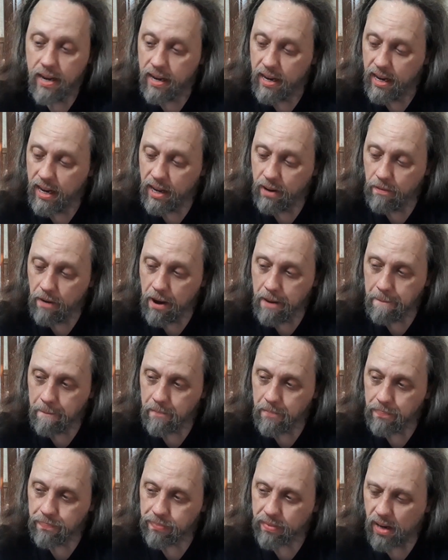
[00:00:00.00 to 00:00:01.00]
anyway,
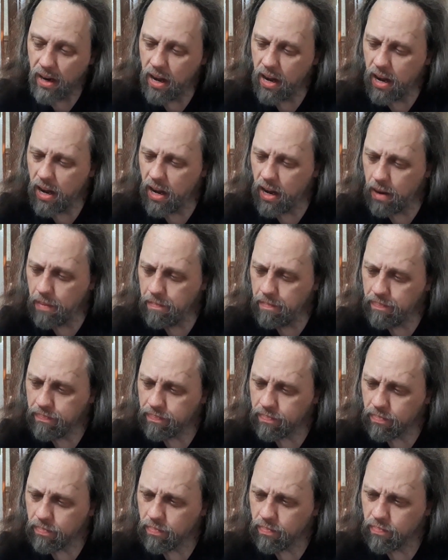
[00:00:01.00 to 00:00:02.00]

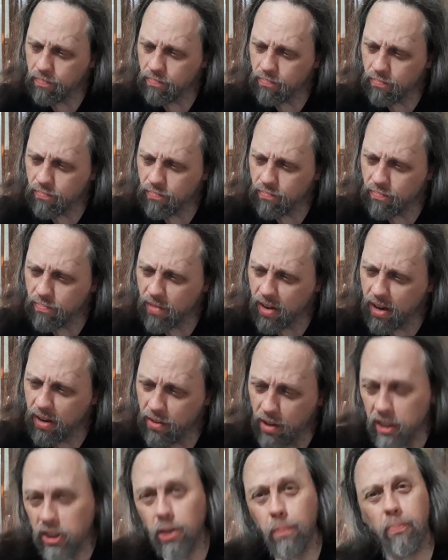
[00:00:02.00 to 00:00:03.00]

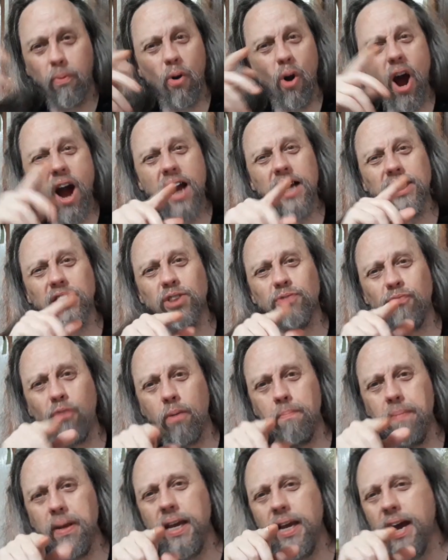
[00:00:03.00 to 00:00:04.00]
the surprise for
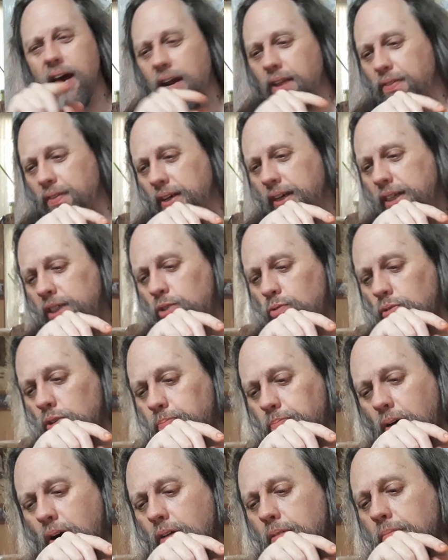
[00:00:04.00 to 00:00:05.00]
me out of these was
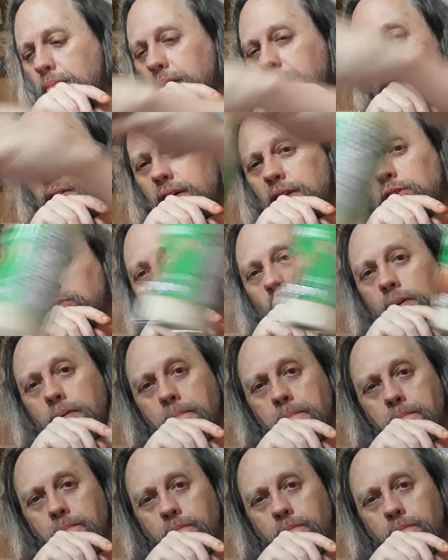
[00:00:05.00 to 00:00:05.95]
probably this one,